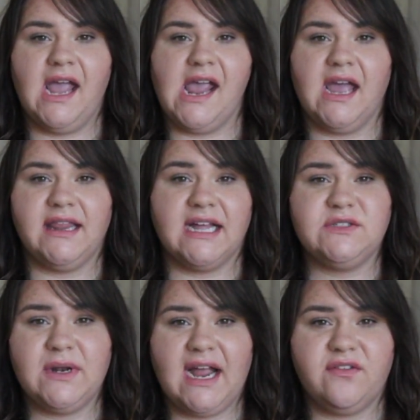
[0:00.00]
and
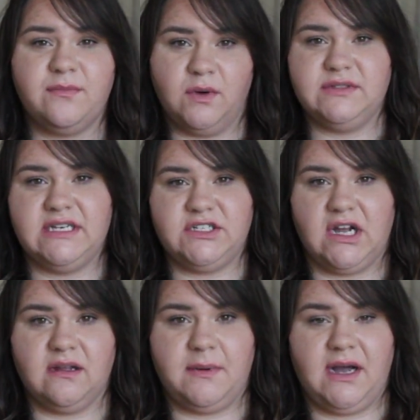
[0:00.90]
that's what I have mostly to
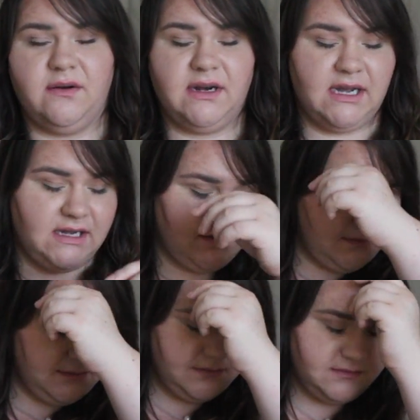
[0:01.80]
talk about
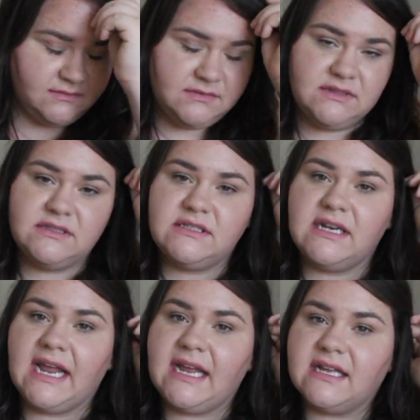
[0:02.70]

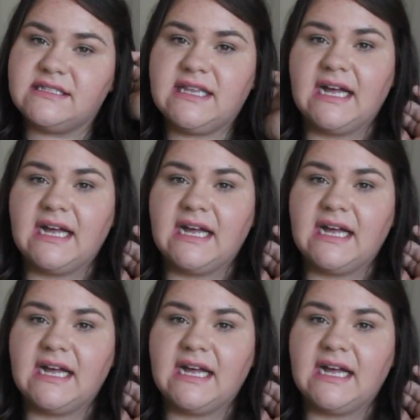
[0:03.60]
today, because